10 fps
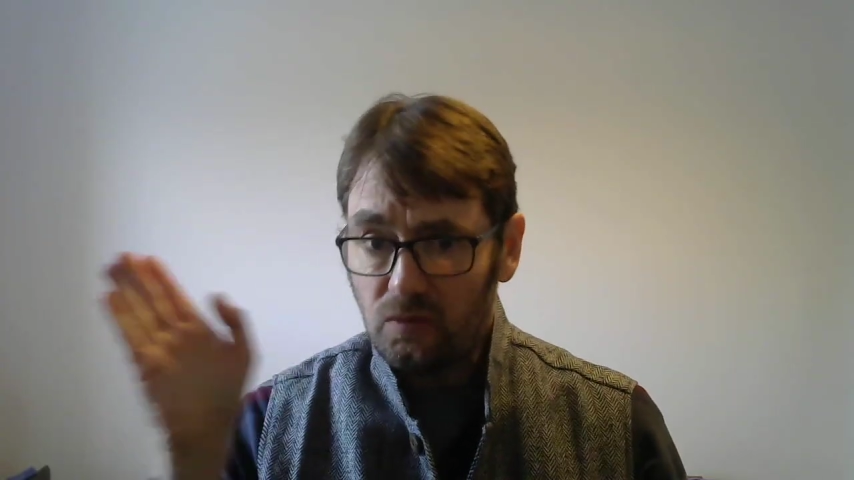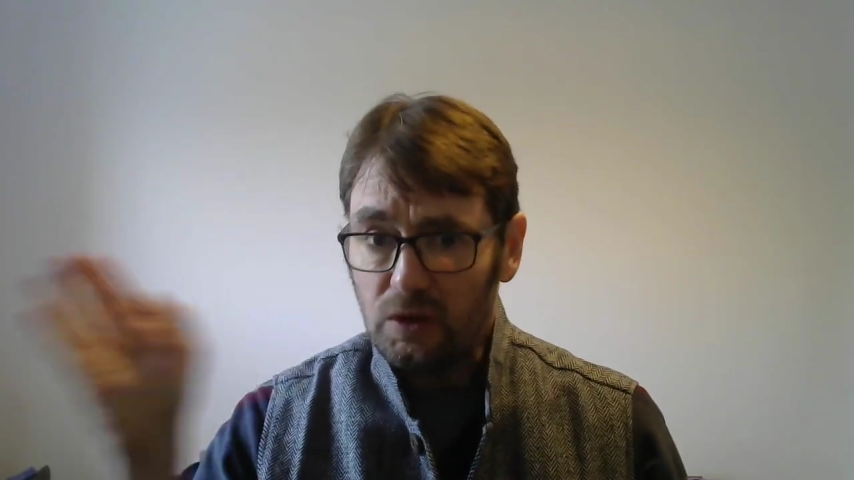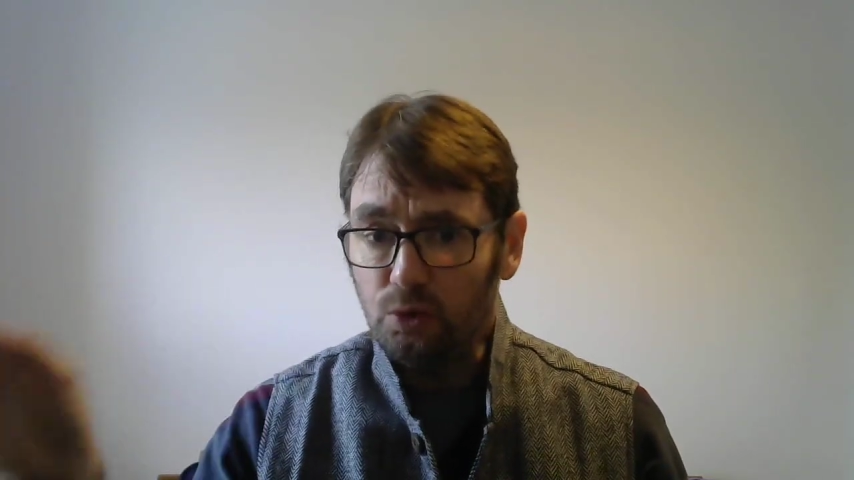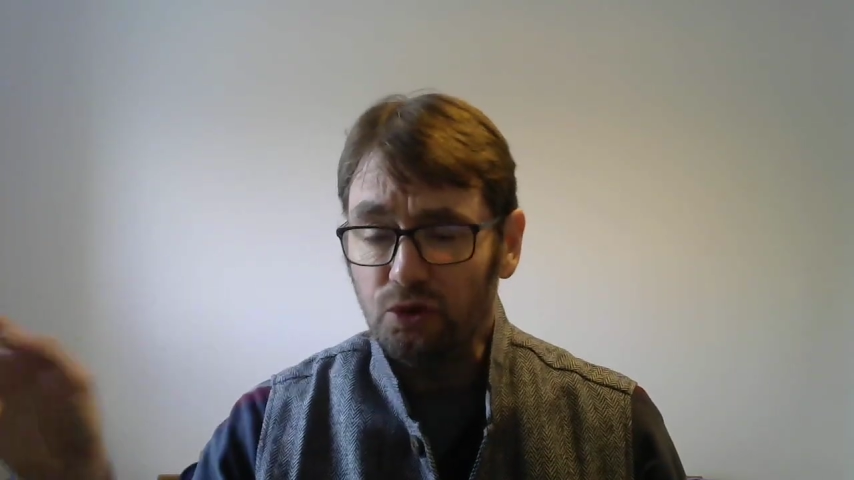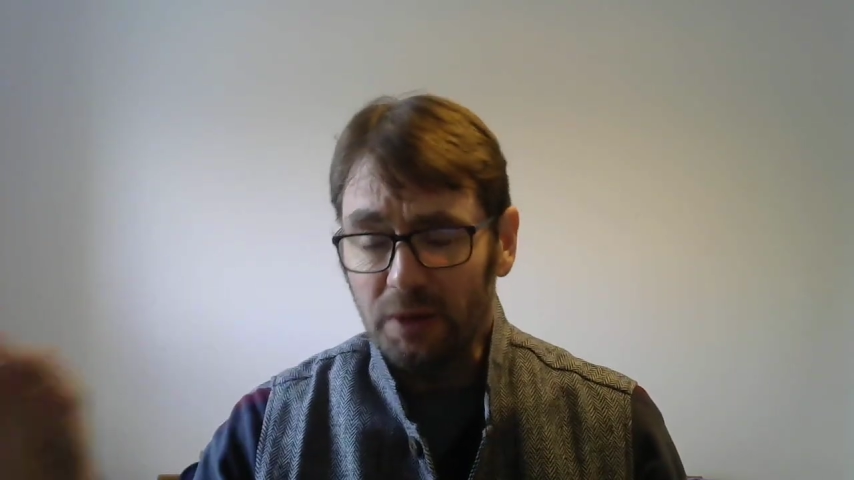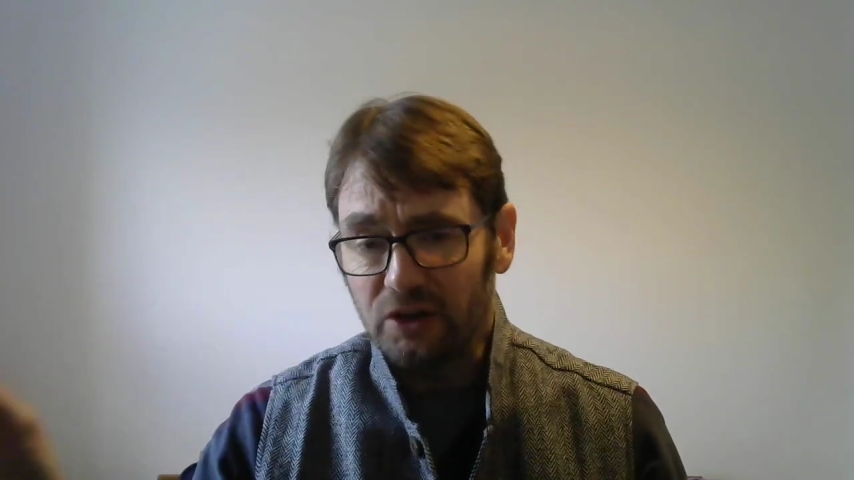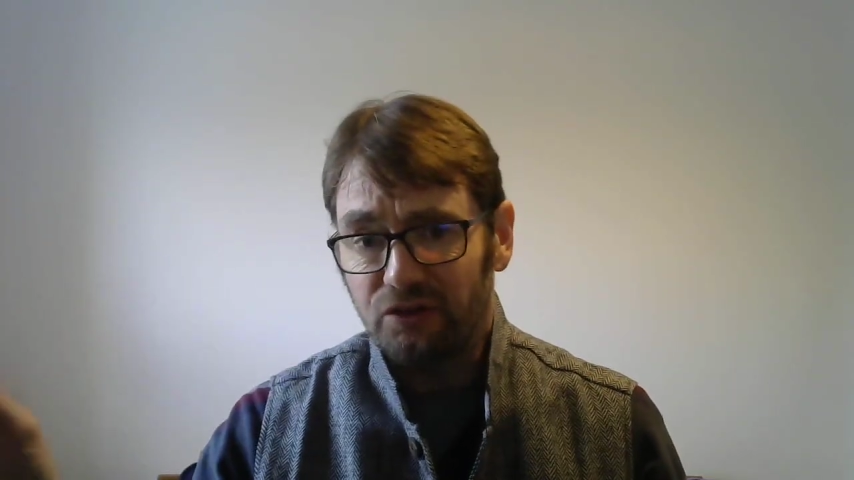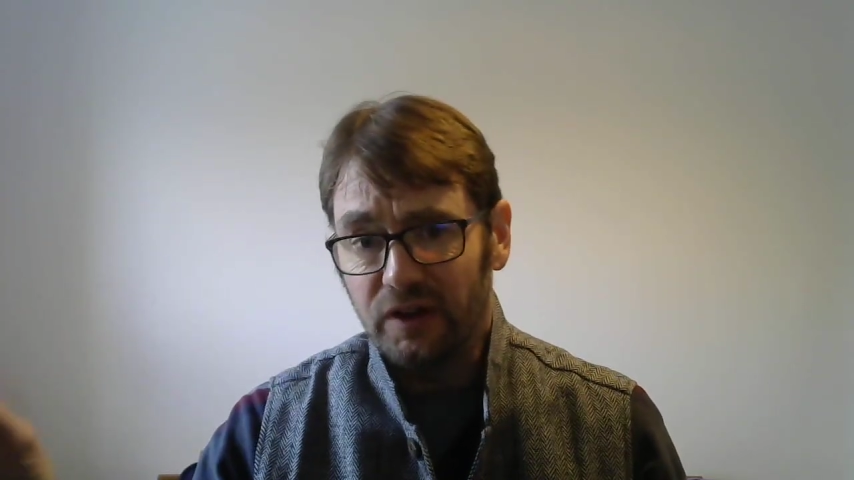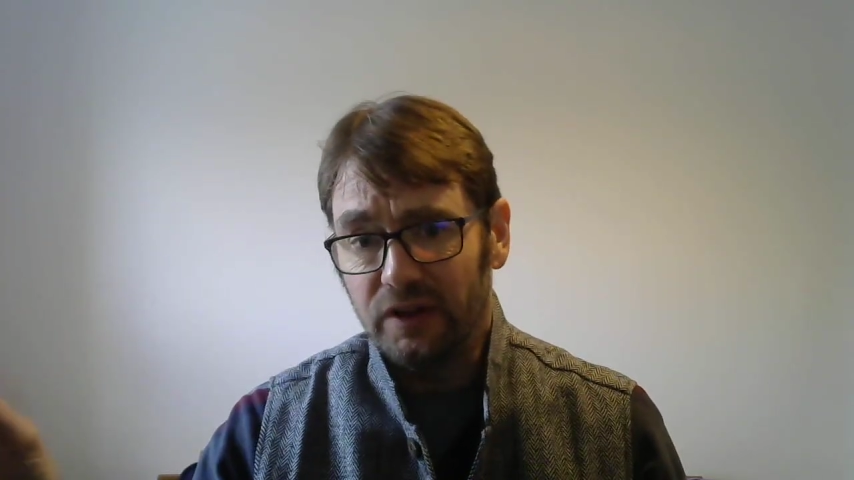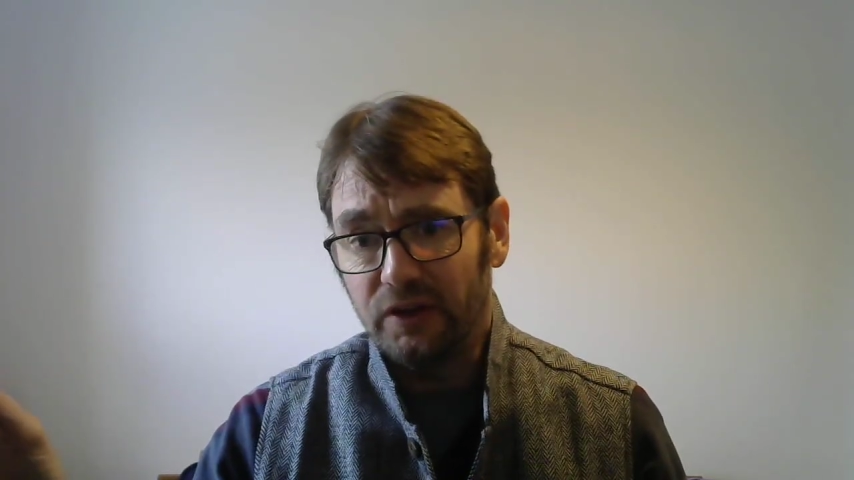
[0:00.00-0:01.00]
which was much
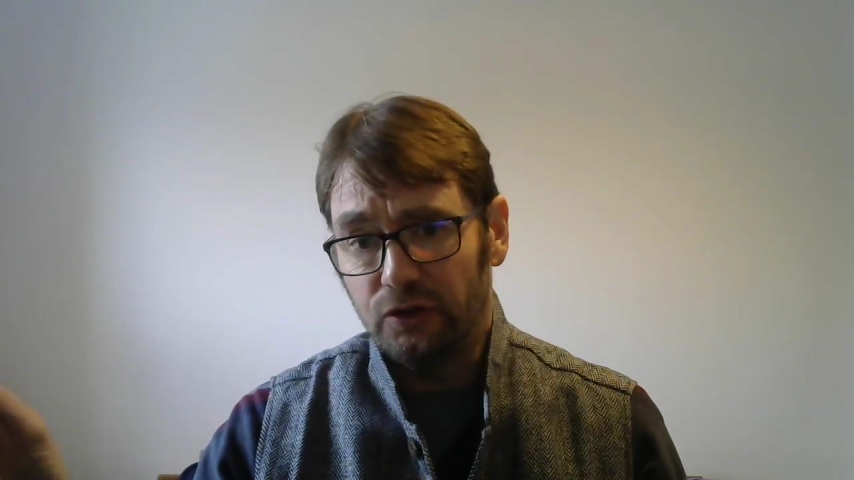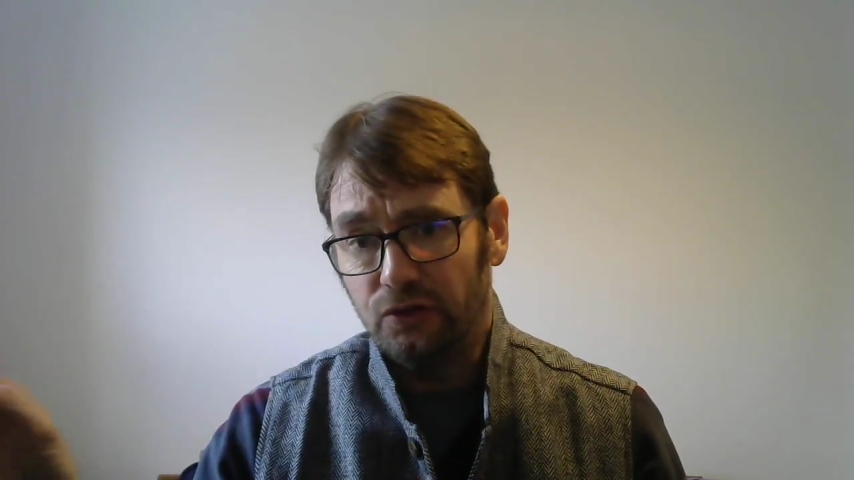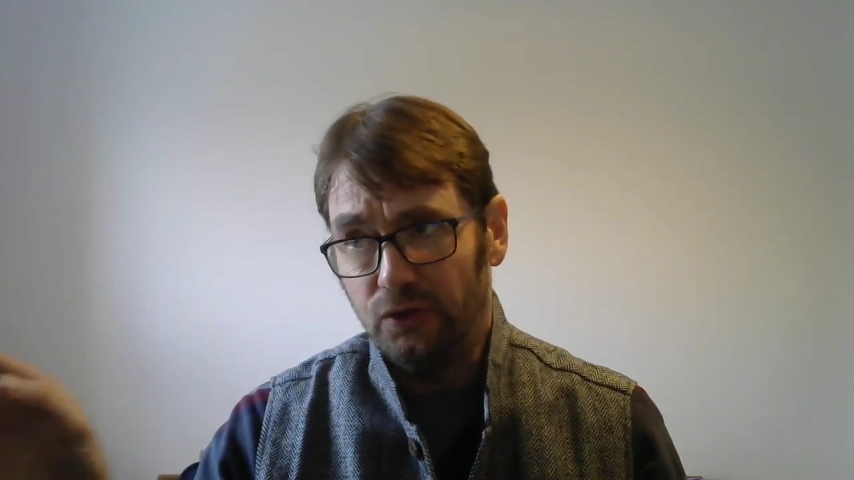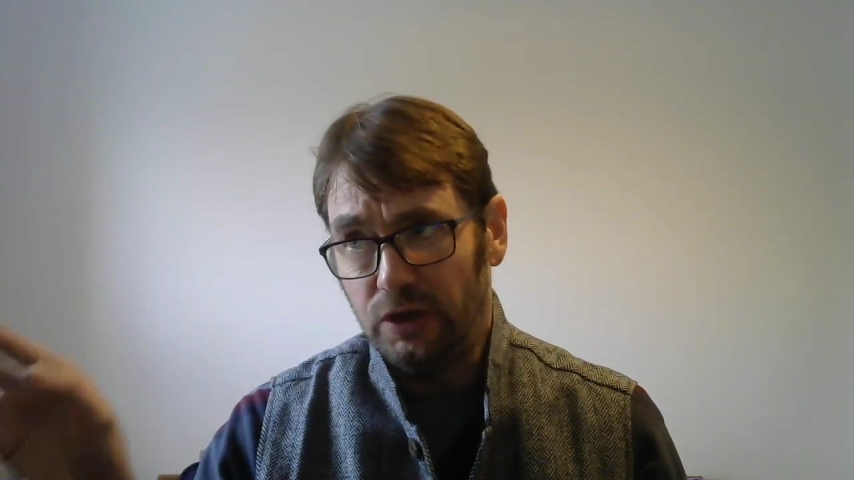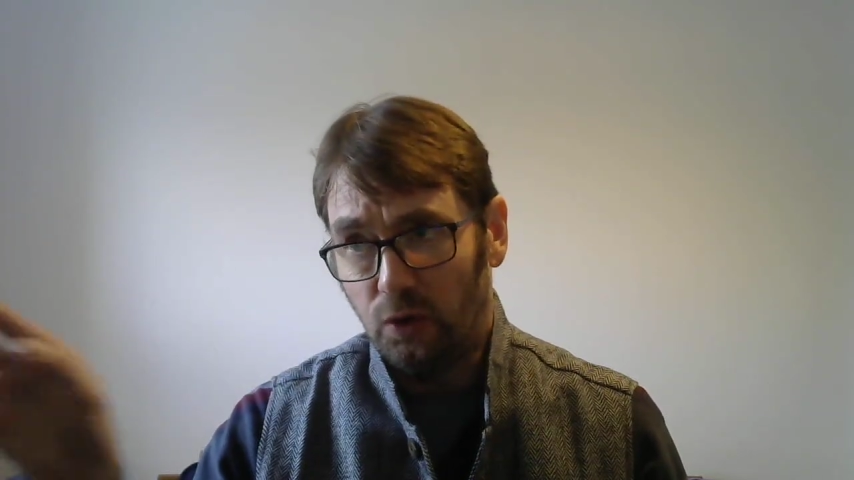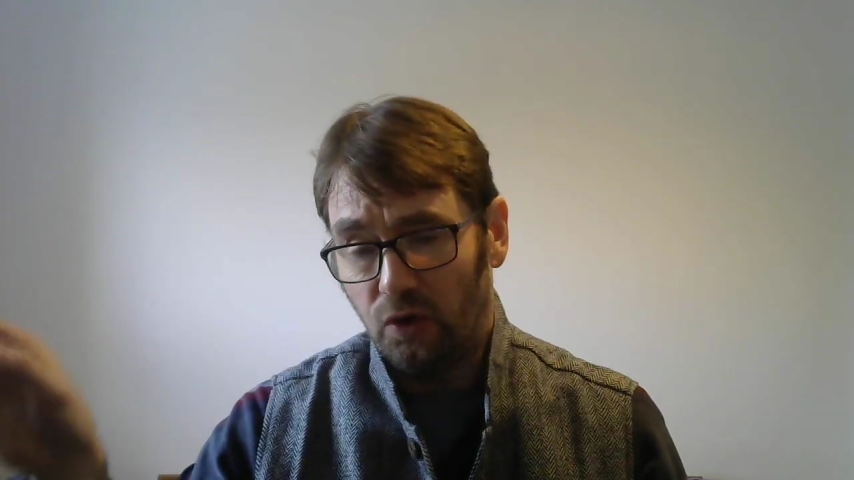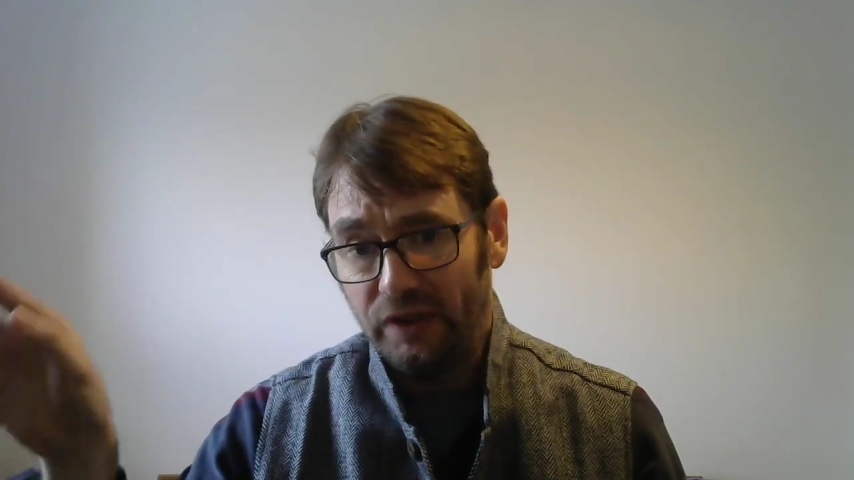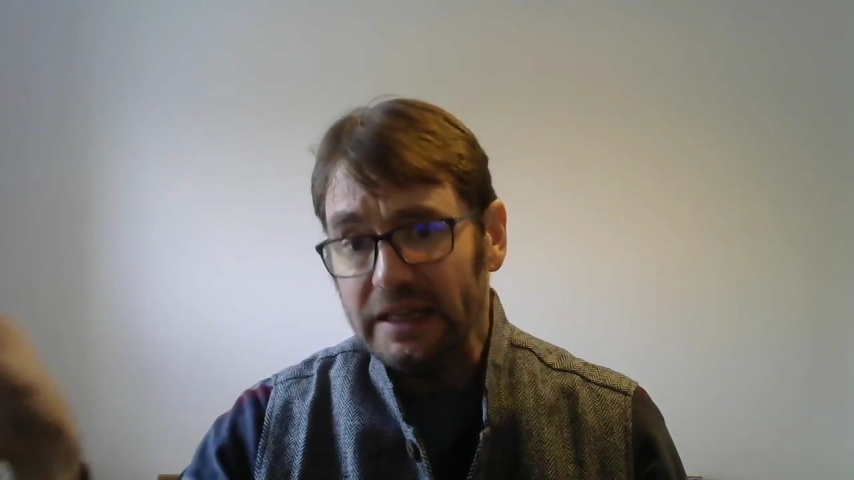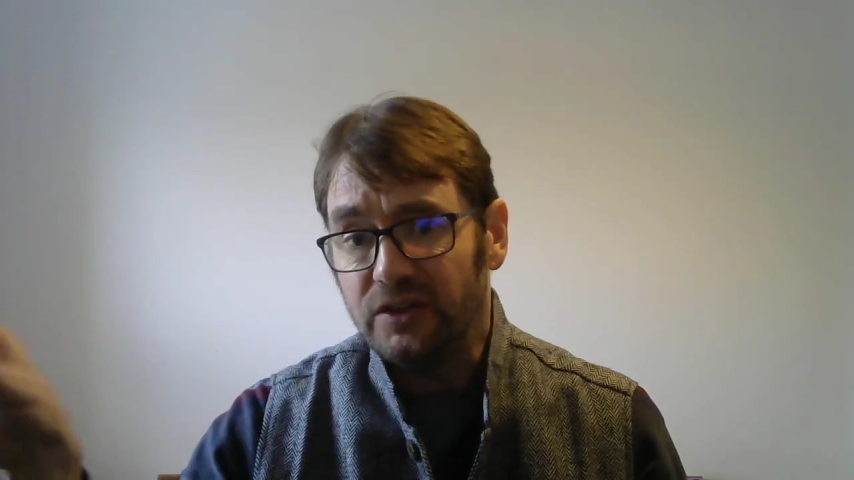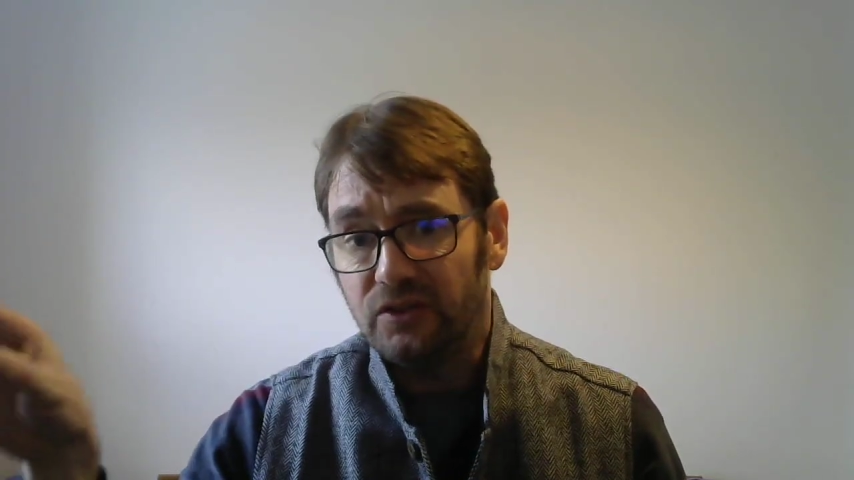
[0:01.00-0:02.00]
further to the
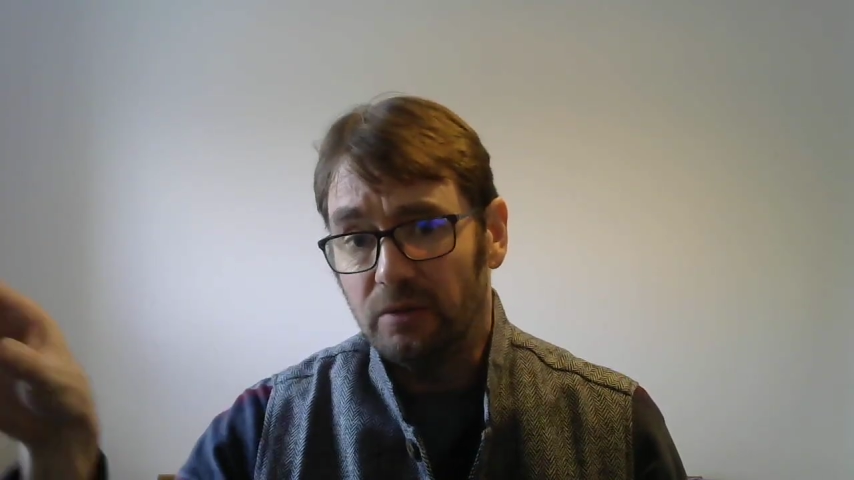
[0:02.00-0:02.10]
northeast